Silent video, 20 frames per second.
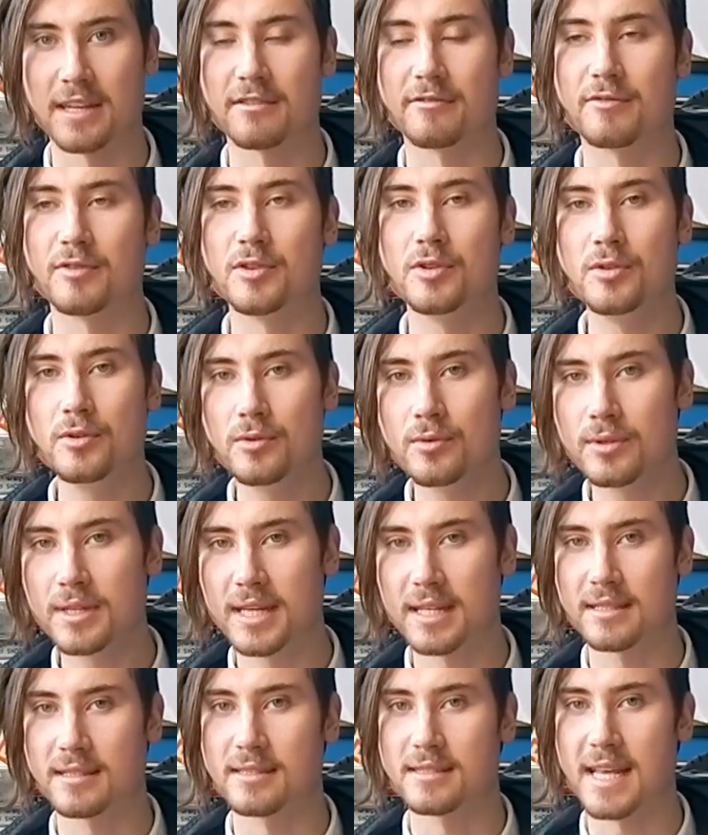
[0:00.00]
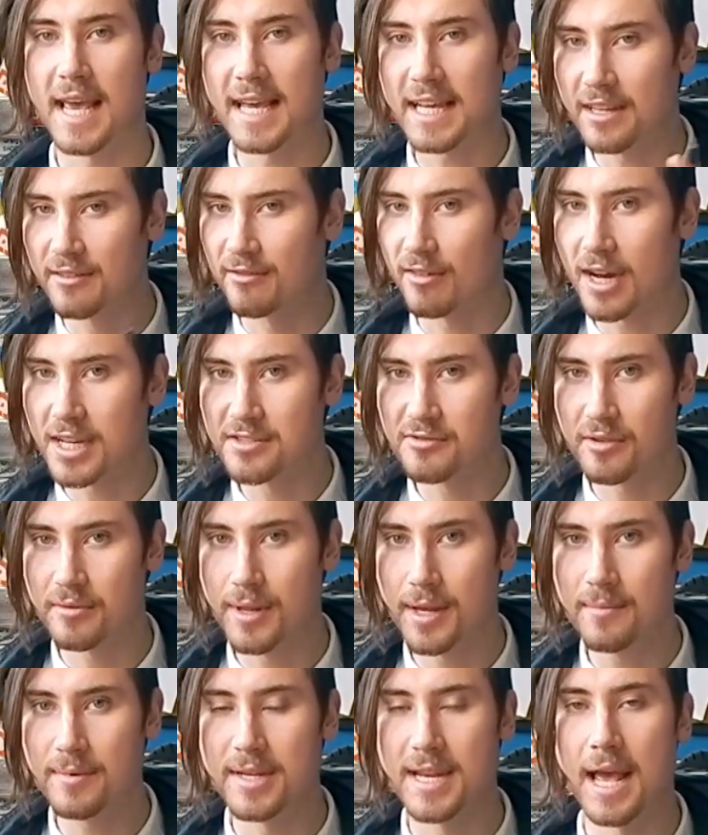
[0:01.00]
And if you can take advice from
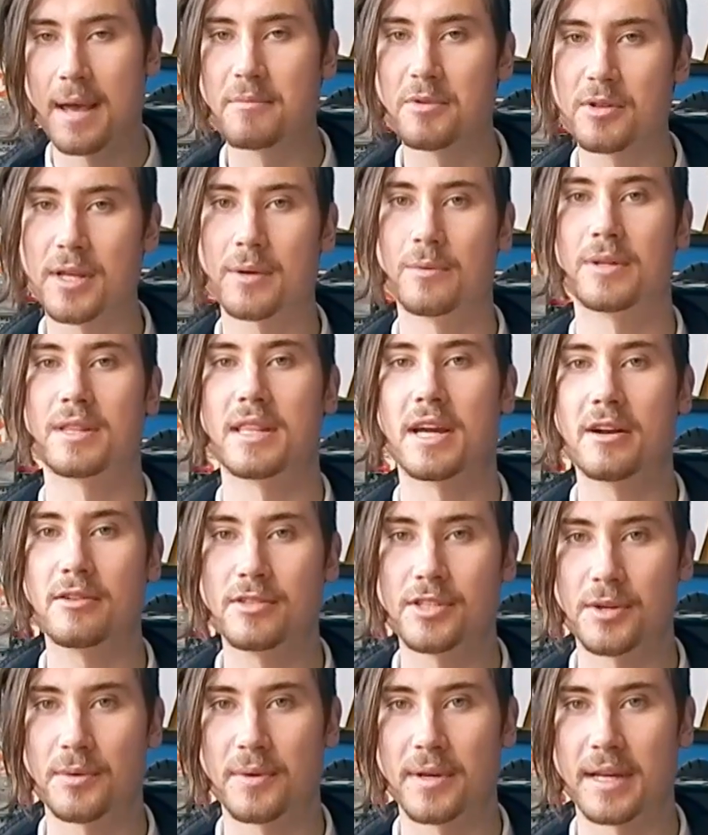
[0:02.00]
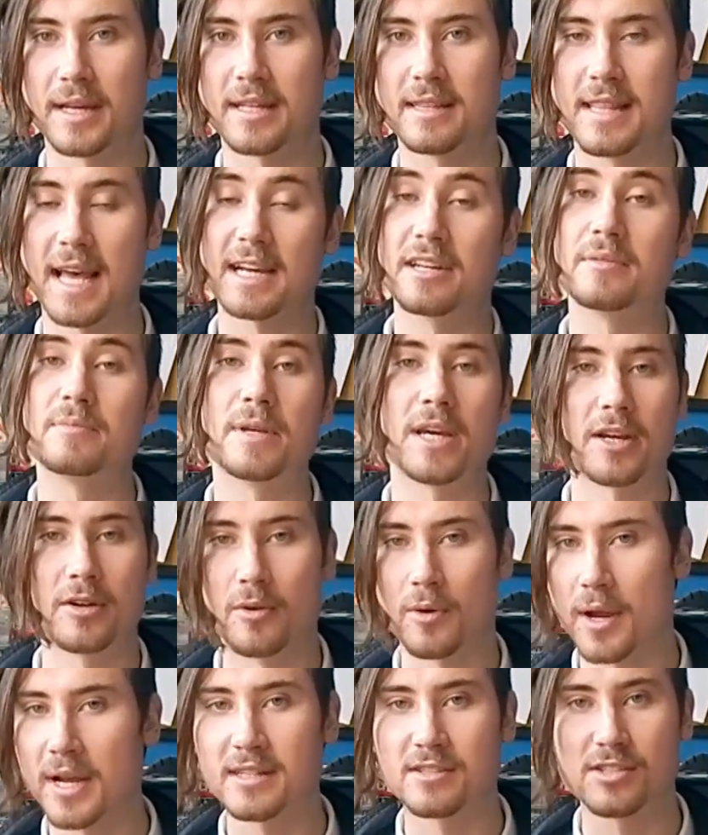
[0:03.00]
them and emulate what they're doing, that could be a
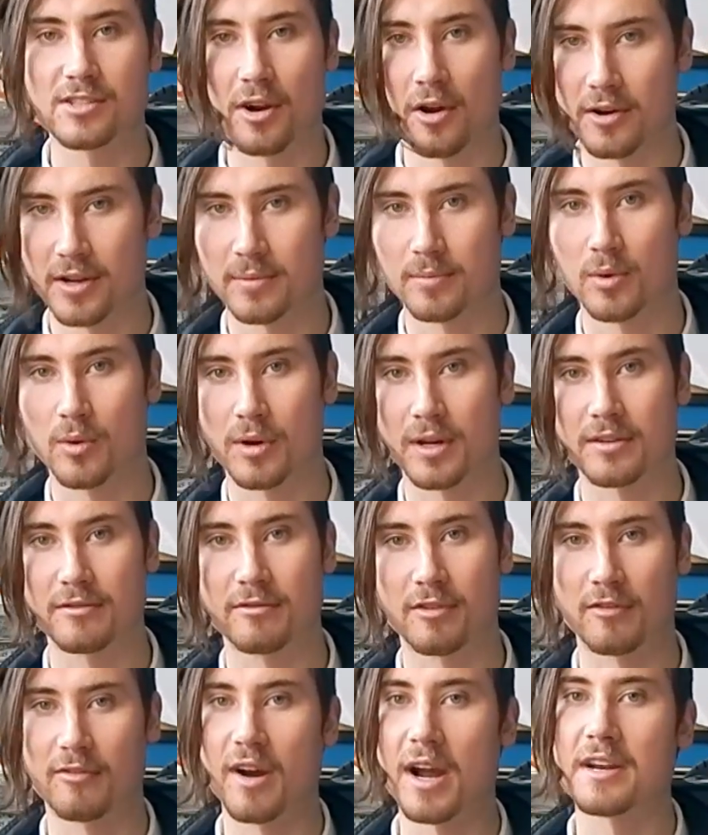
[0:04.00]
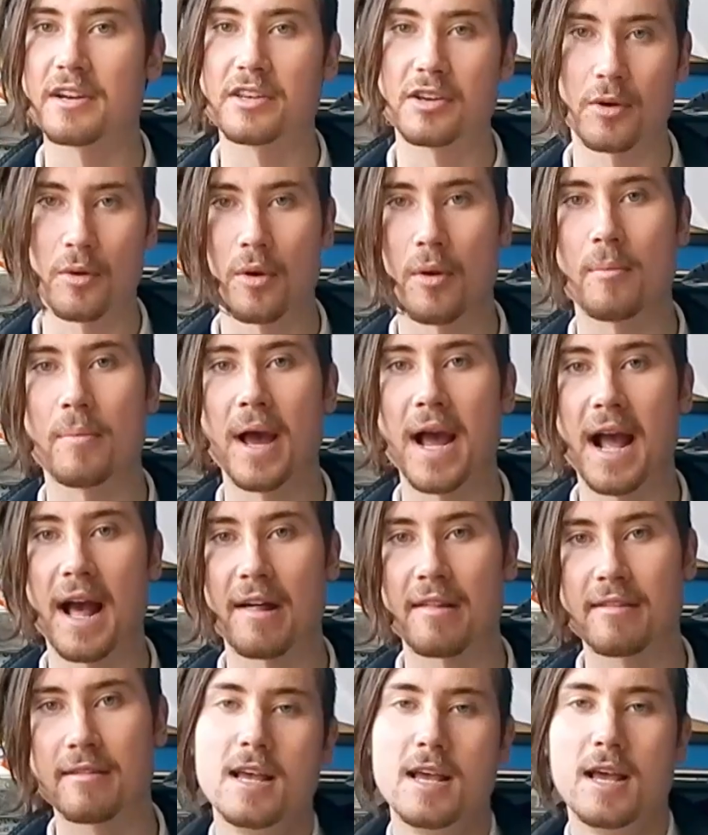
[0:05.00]
great starting point for finding your own
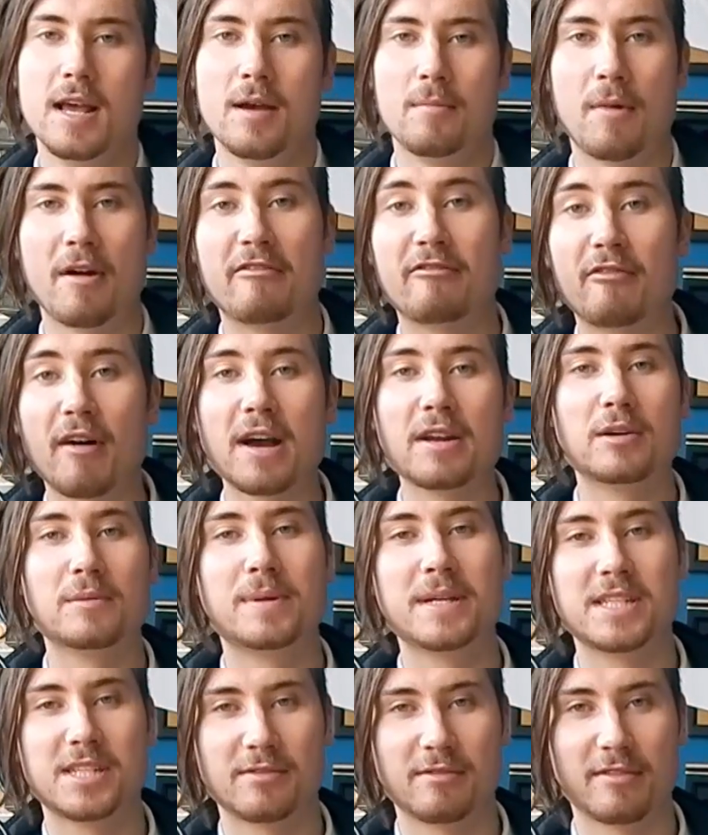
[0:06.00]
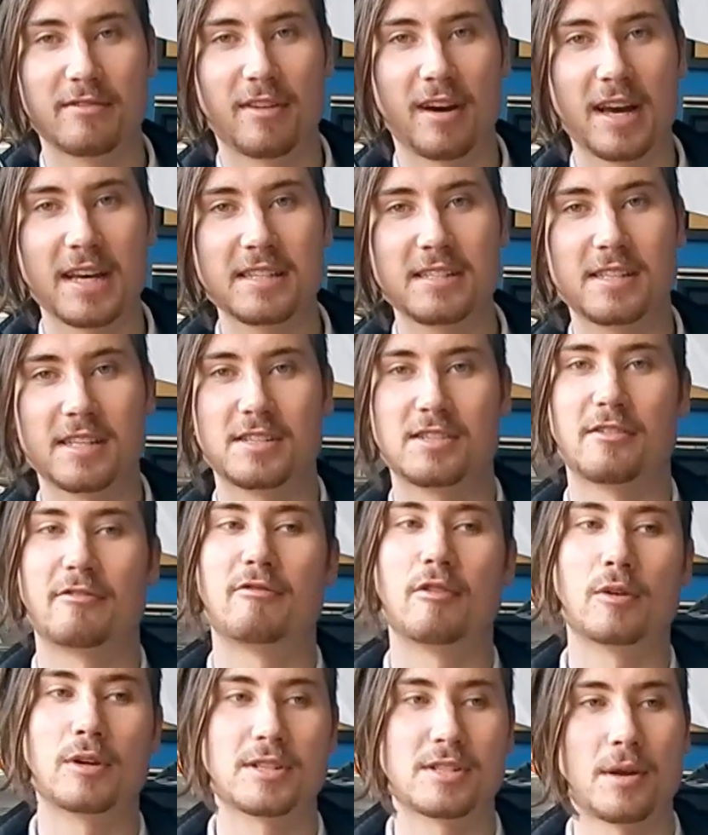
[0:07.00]
path. My final piece of advice is to
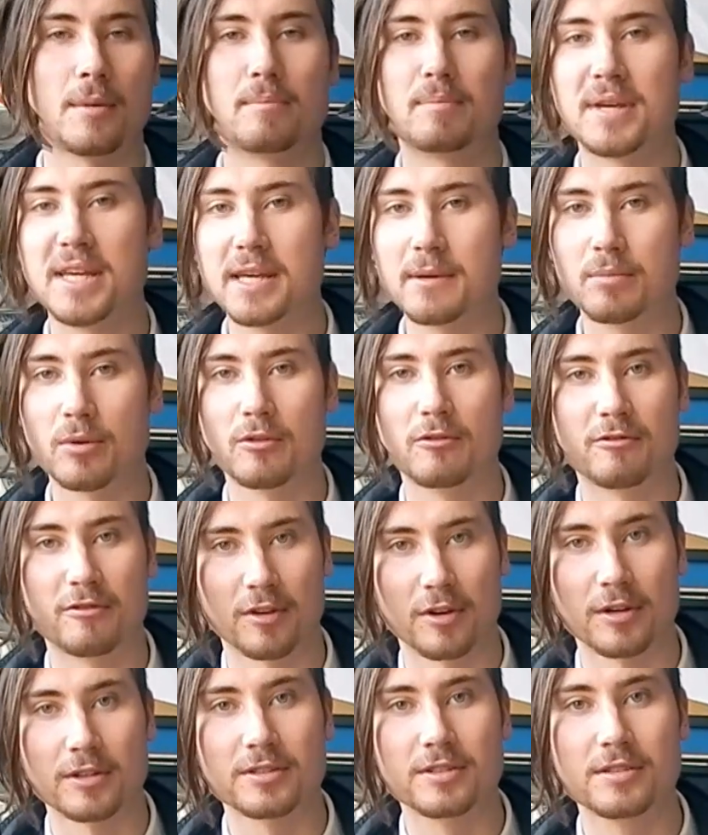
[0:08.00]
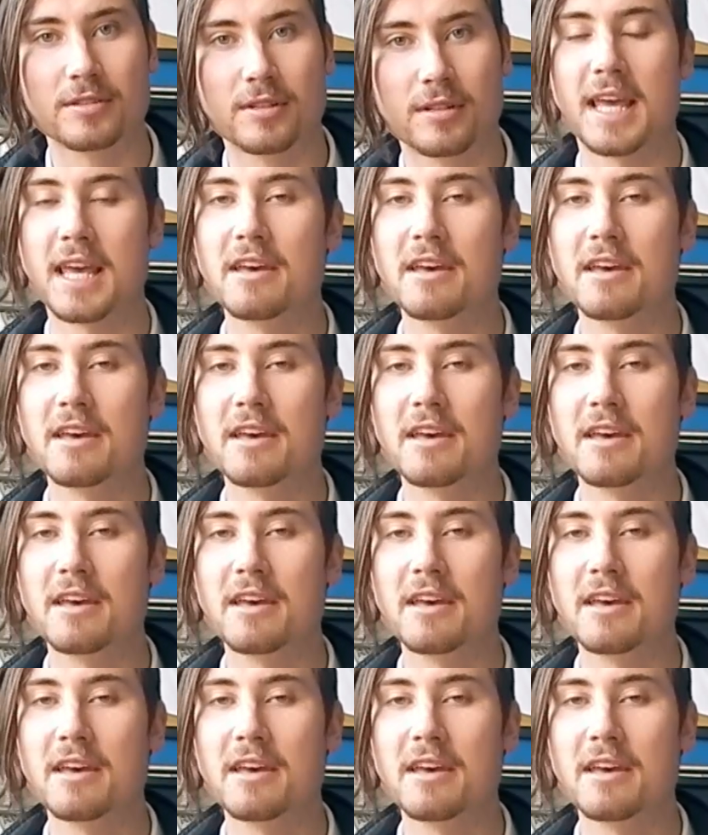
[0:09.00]
focus on people first.